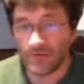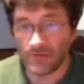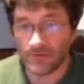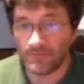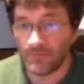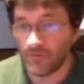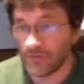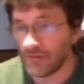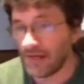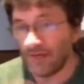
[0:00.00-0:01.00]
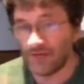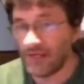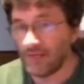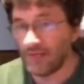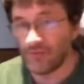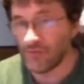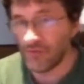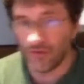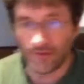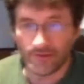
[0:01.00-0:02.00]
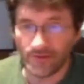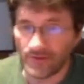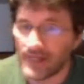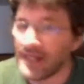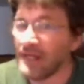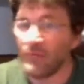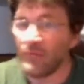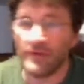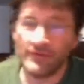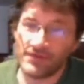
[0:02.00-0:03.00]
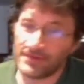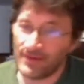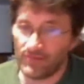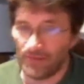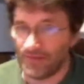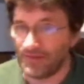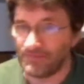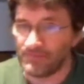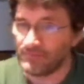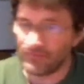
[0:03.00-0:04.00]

or Ancient Hebrew Org or anyone who's dealt with these